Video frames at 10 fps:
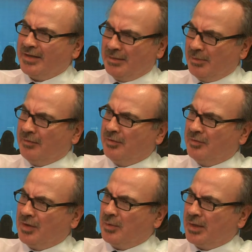you'd pay
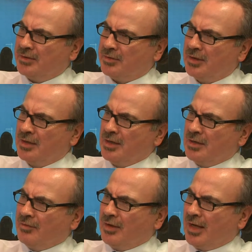50 quid
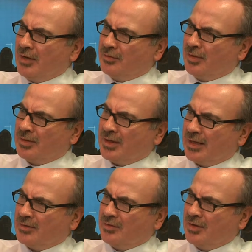for your household
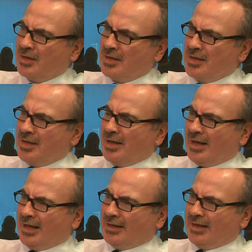tax?
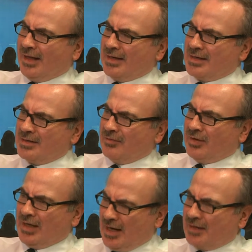And then for
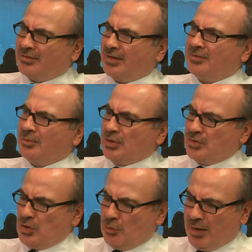the next 6
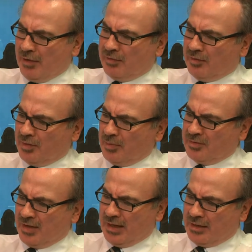months, you'll pay
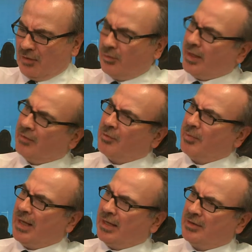50% of whatever
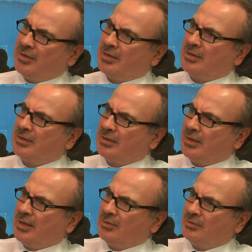band your
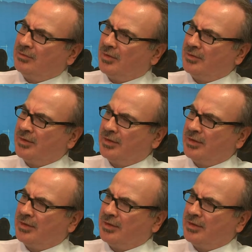house falls into.